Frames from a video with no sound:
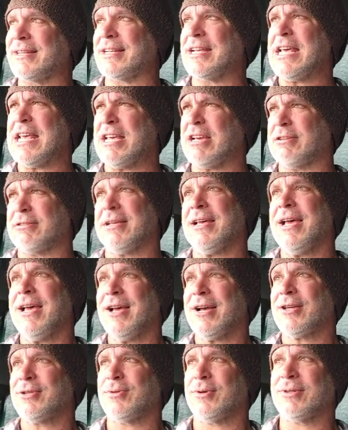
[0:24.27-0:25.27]
He goes, because
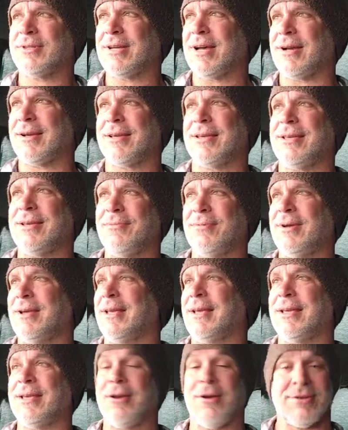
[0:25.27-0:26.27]
we were talking,
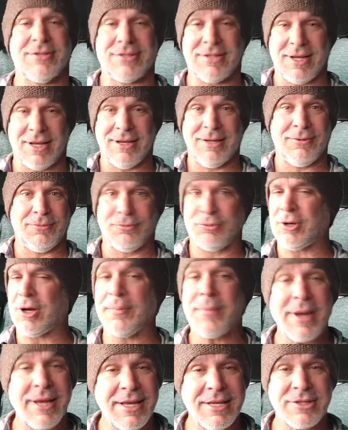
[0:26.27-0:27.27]
you know, I was talking
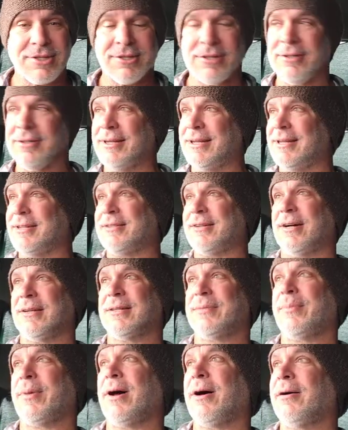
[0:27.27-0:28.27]
about Easter, and he
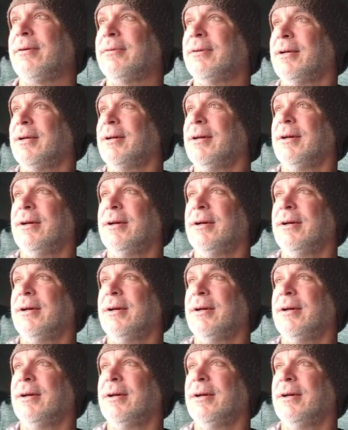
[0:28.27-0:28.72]
talked about